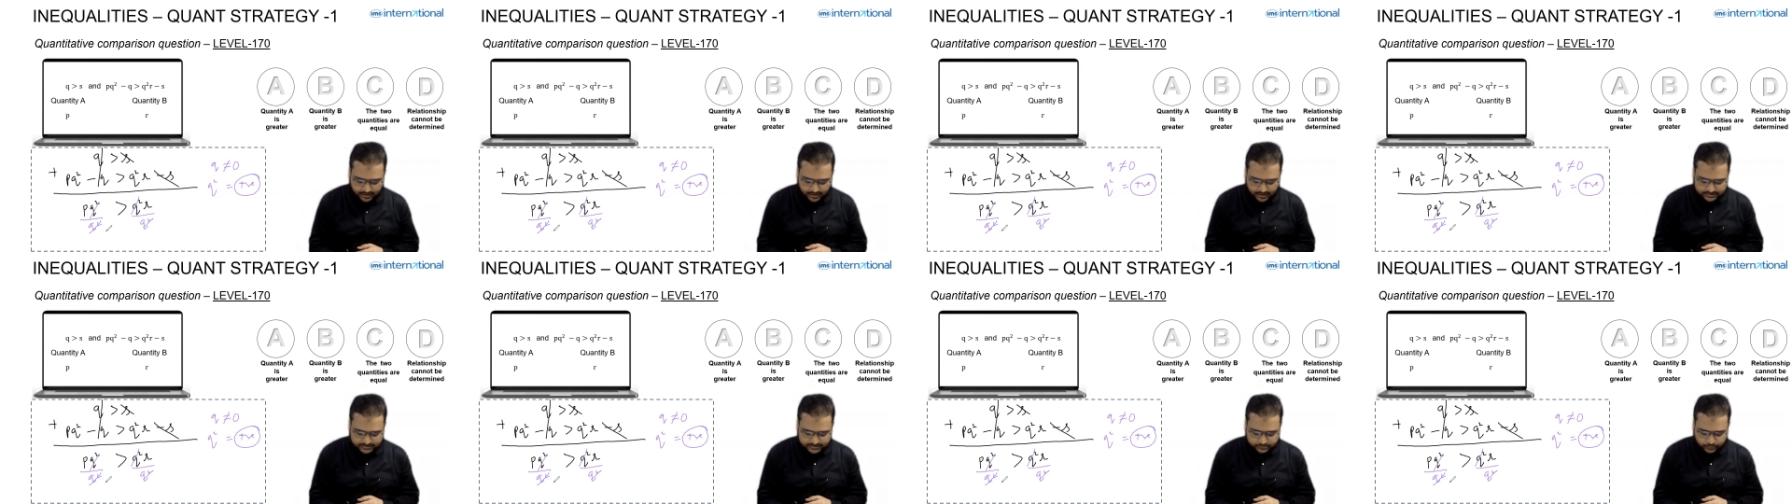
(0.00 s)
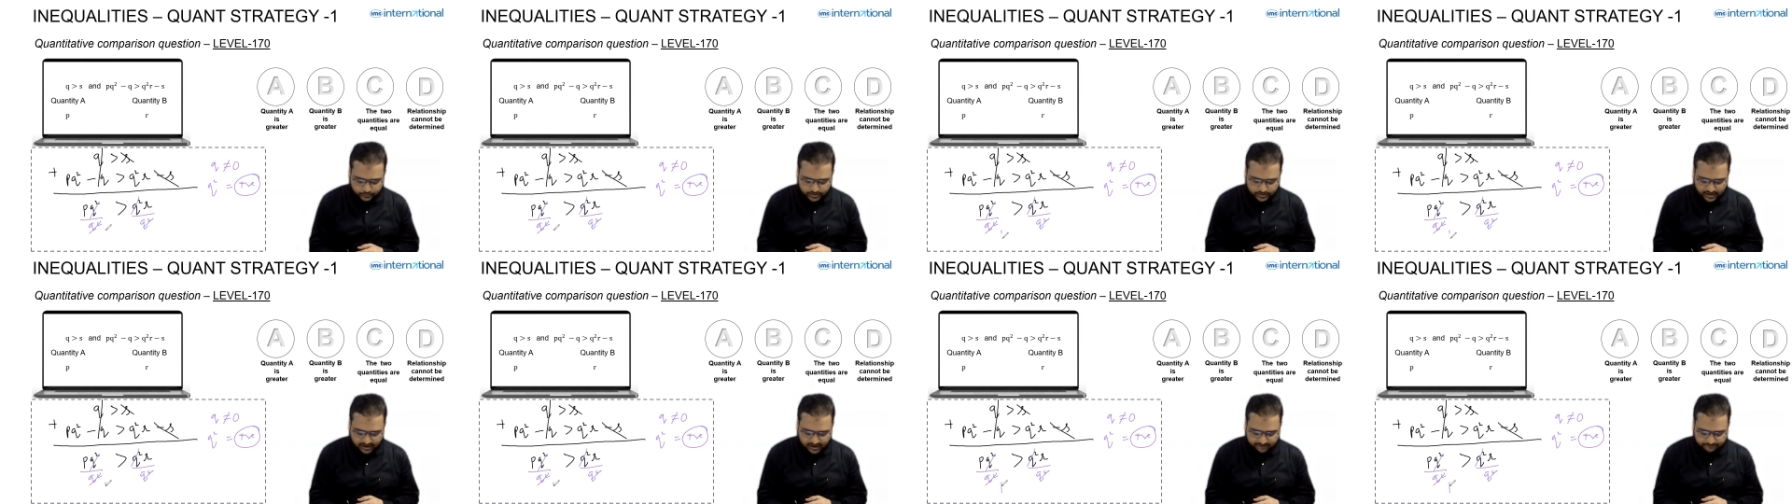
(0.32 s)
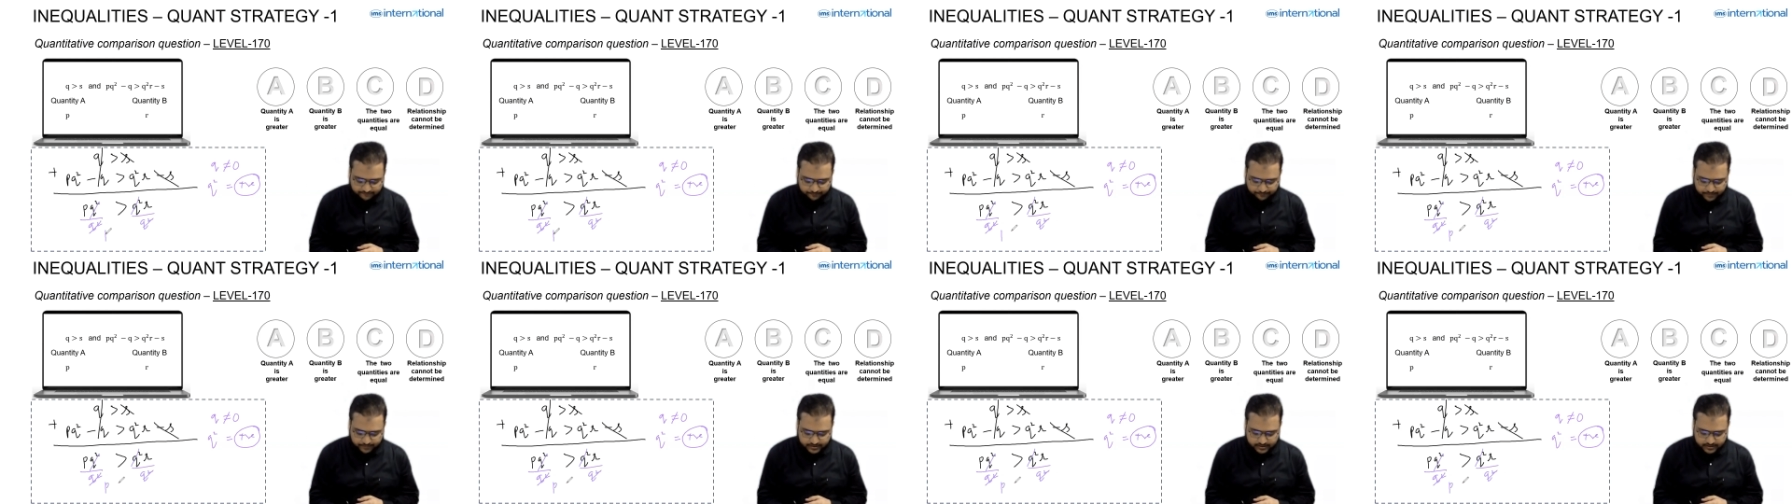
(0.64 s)
Hence we
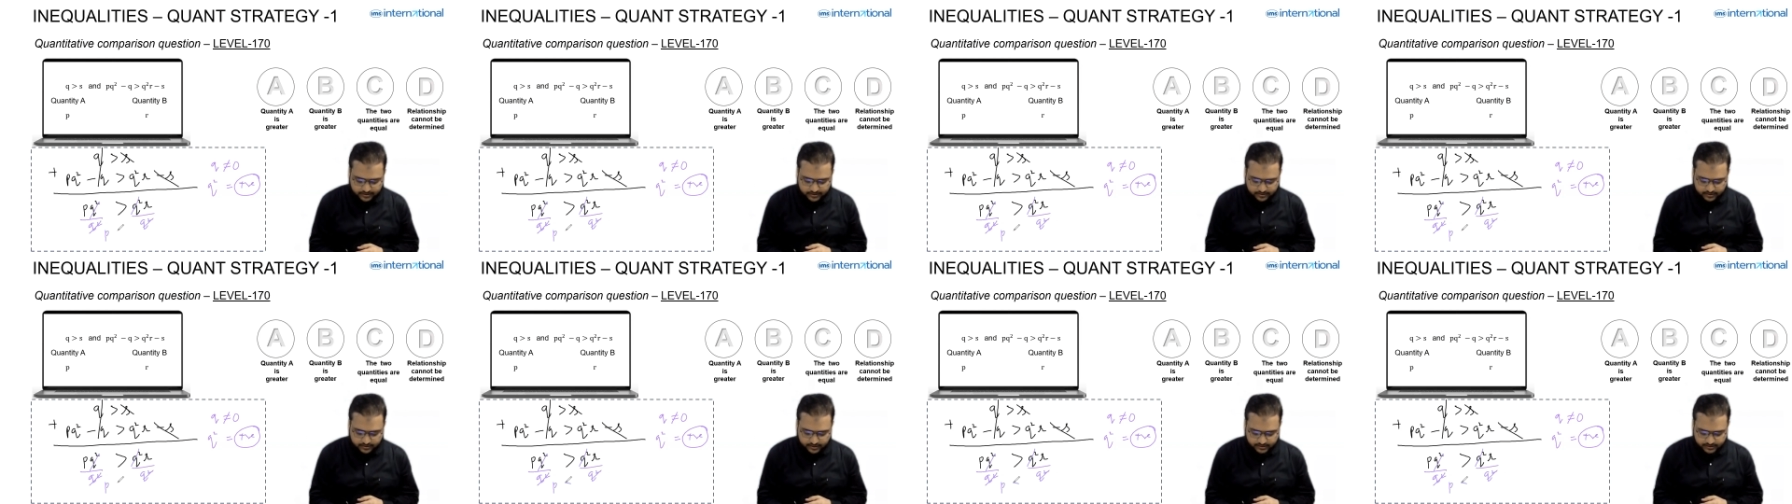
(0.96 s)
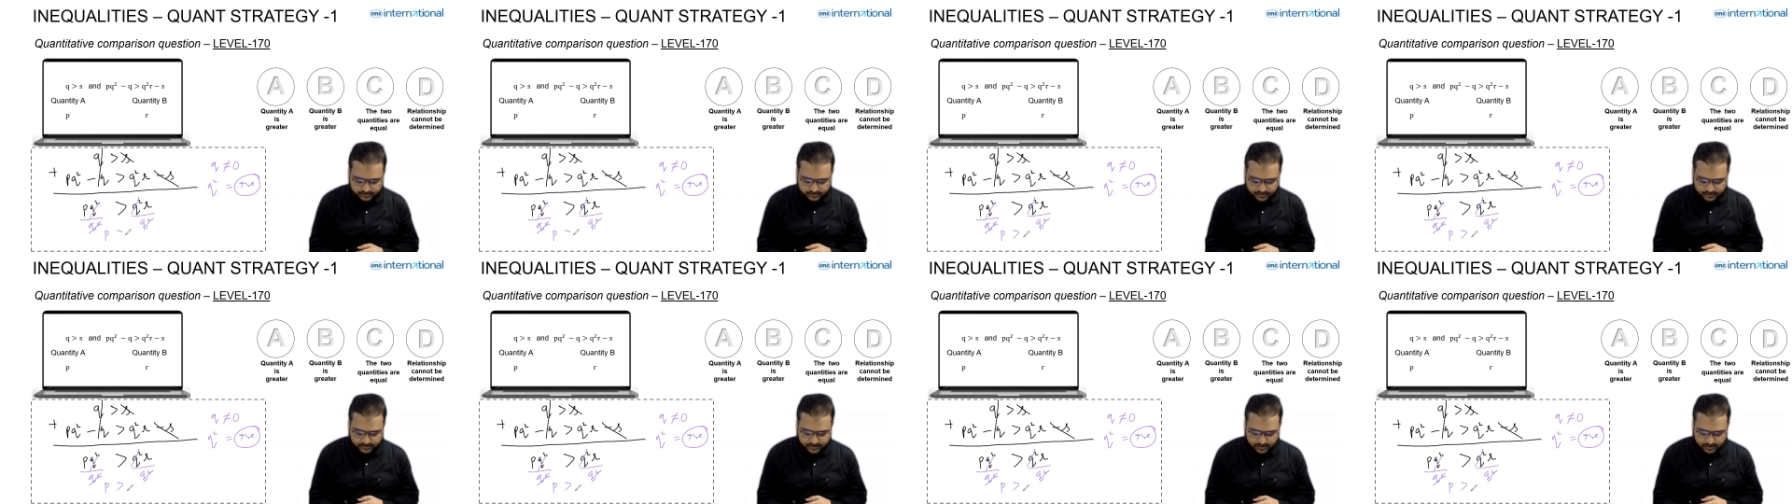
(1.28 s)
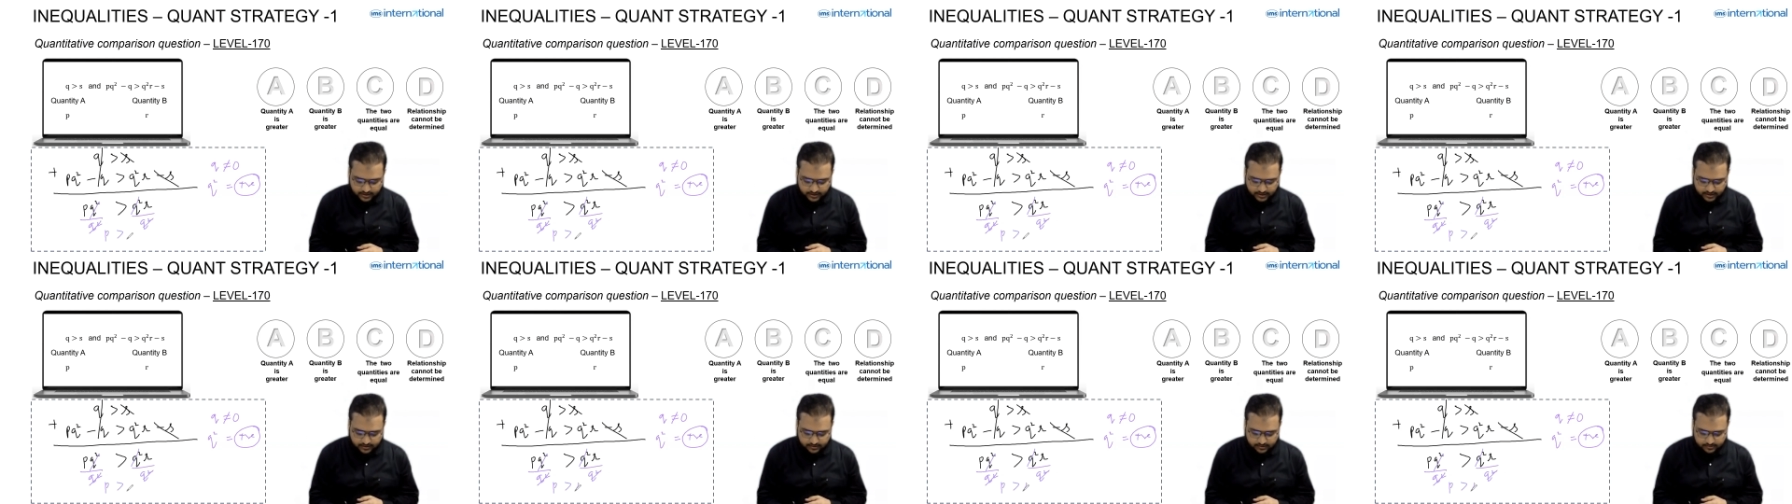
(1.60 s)
have p greater
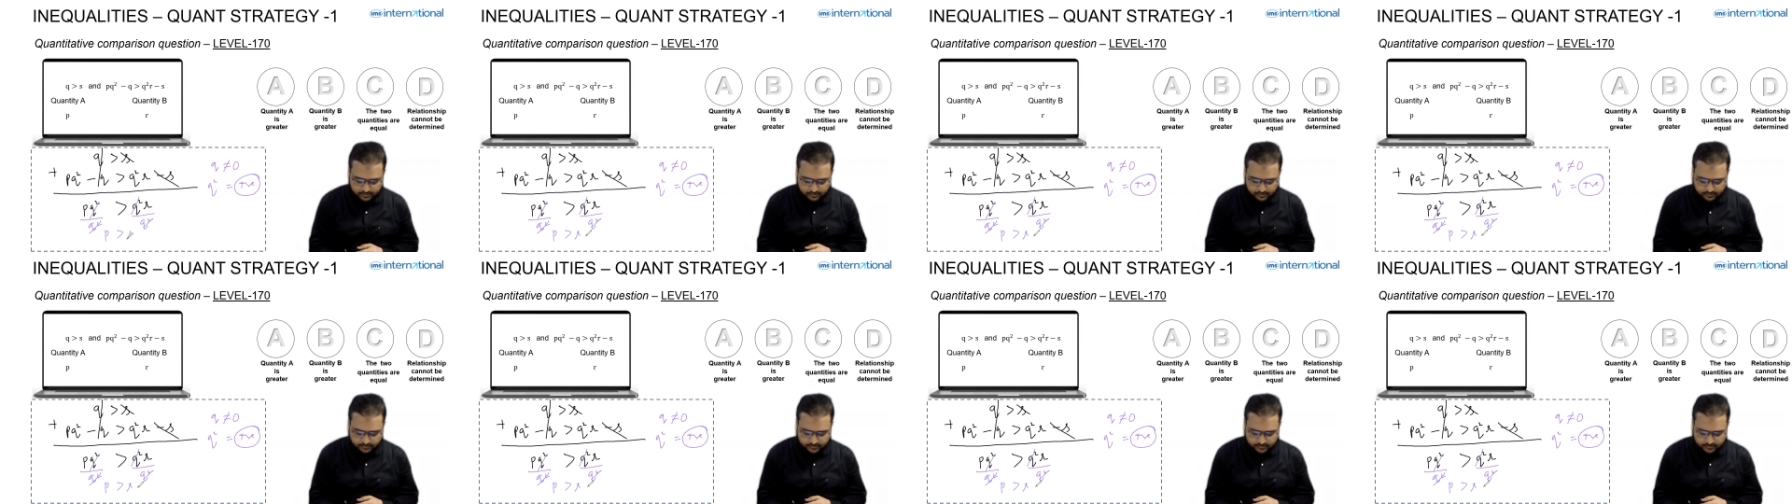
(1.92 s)
than r.